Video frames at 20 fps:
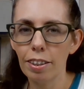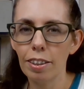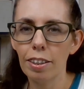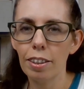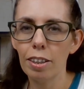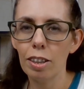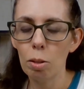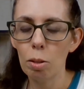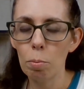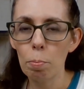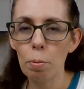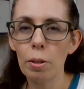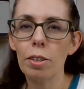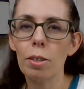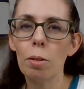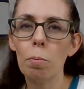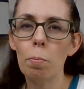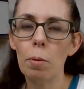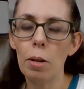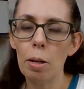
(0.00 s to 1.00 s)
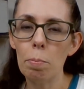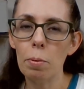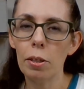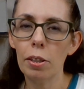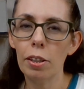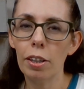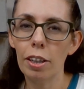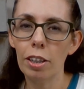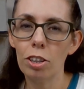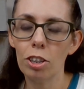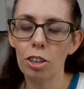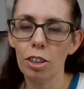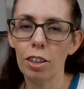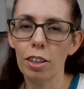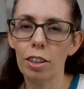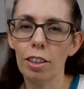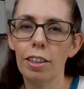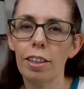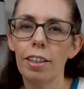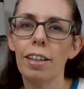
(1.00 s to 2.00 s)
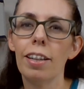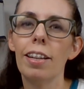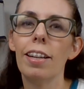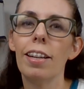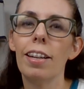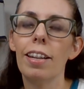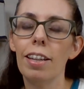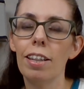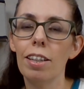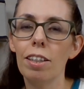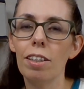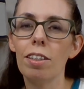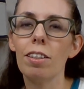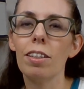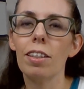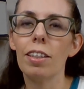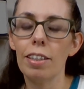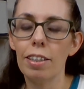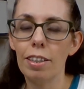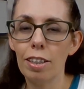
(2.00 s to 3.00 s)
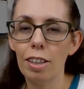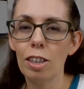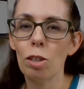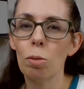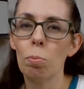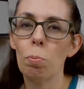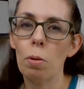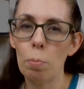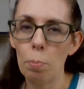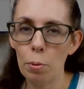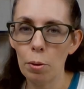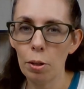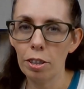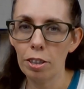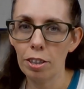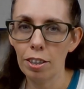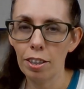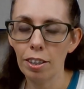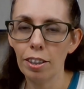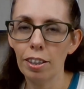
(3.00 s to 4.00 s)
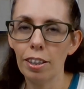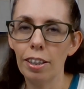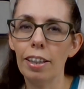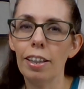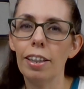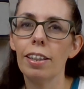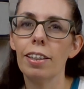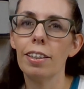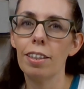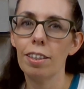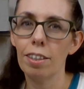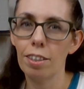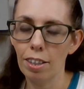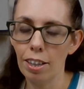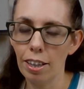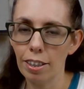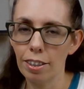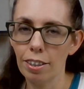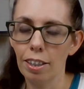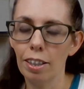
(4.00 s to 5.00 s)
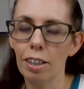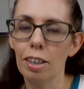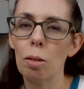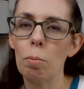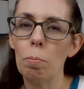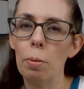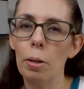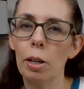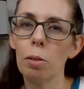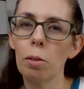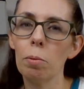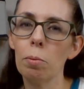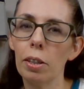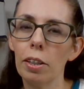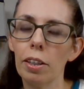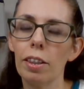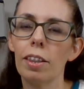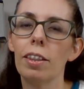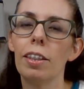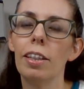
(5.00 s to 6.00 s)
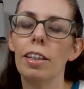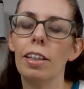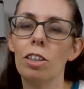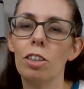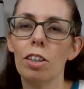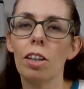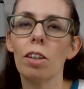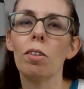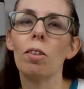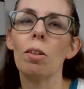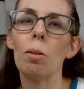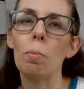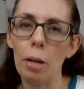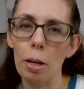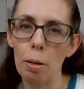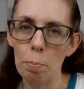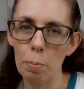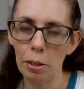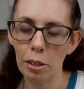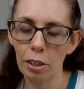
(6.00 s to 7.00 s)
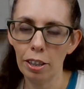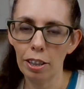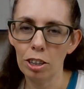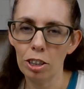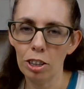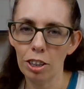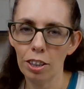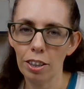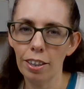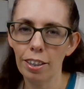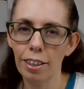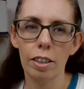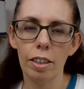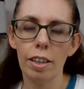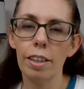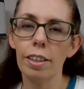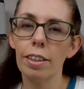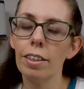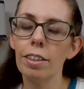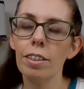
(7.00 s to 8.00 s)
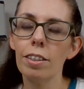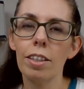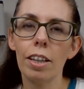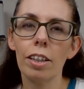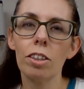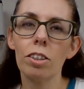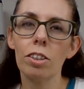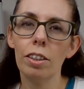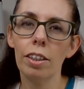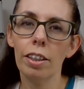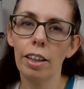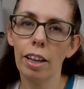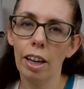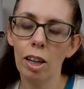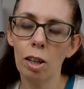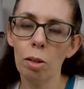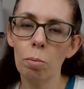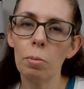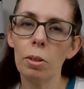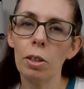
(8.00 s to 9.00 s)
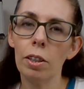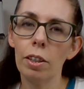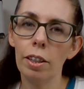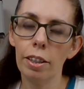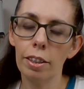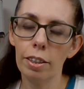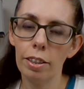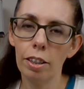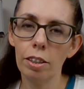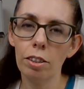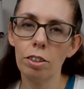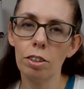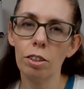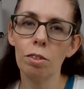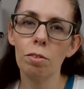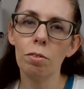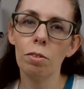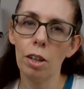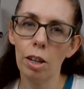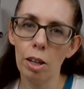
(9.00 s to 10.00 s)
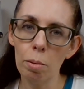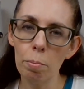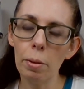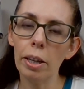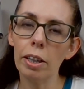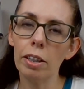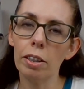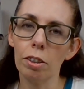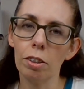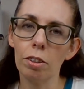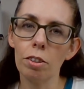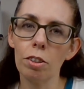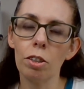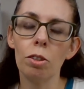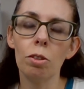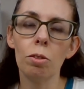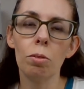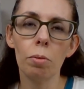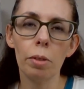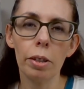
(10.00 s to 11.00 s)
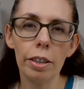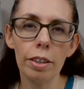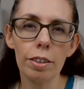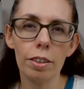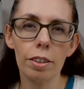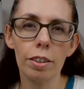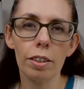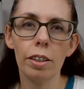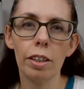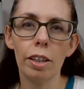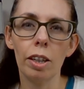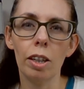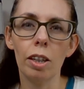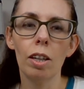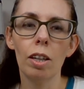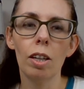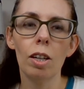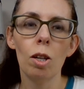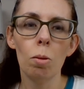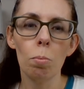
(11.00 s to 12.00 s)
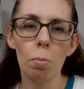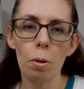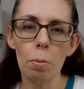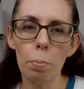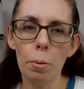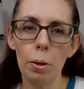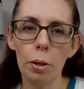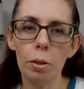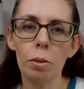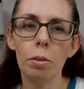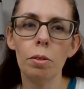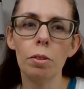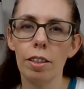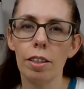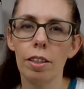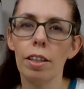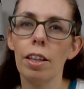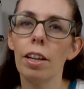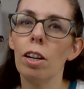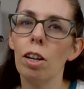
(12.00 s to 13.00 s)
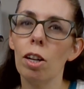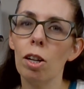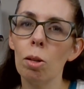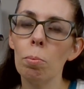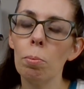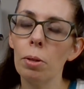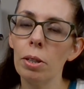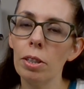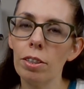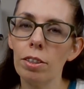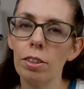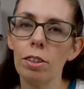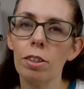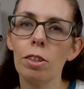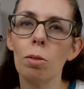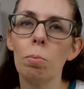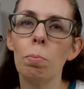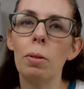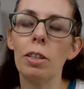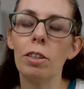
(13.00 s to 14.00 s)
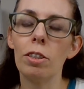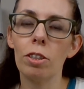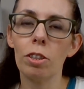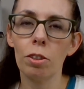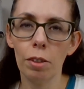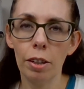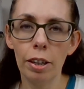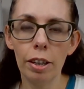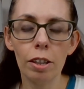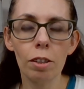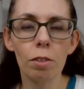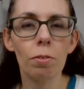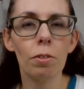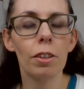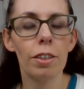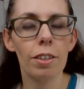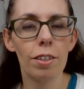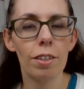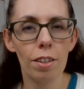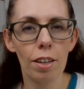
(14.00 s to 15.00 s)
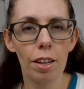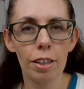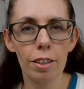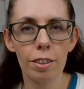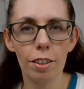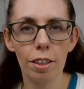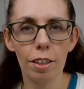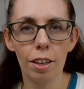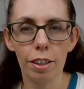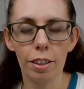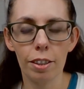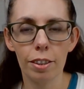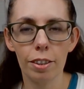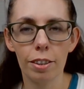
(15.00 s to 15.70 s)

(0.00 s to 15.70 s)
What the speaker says: the prison population is disproportionately dyslexic compared with the general population. This actually came to the attention of lawmakers who recently proposed that all prisoners be screened for dyslexia,